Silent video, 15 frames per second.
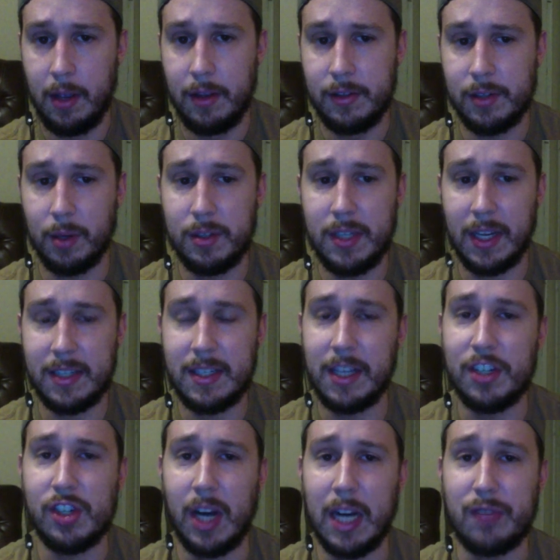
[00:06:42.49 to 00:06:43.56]
So 16
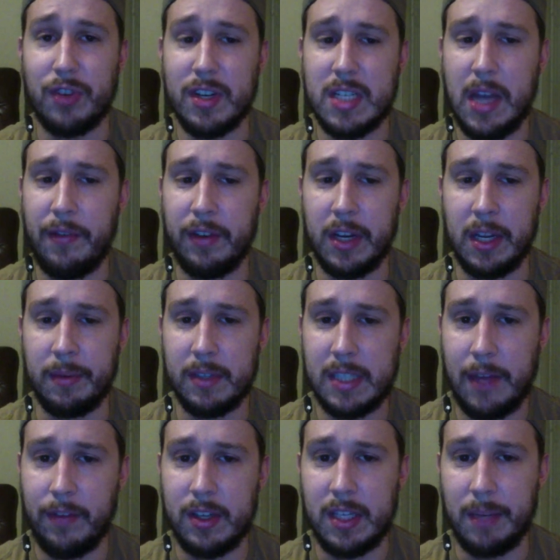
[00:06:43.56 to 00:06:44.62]
shots for
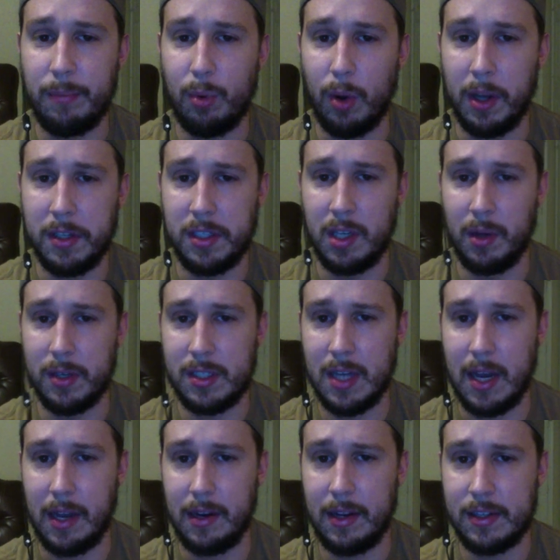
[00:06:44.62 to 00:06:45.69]
17 points. It's
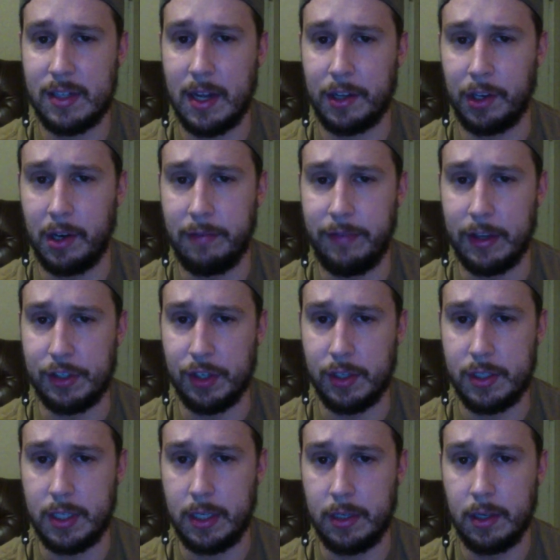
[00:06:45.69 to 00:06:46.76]
not good
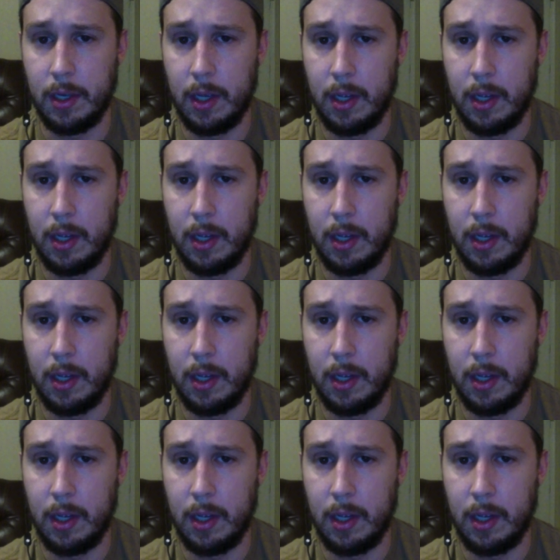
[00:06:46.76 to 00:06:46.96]
efficiency.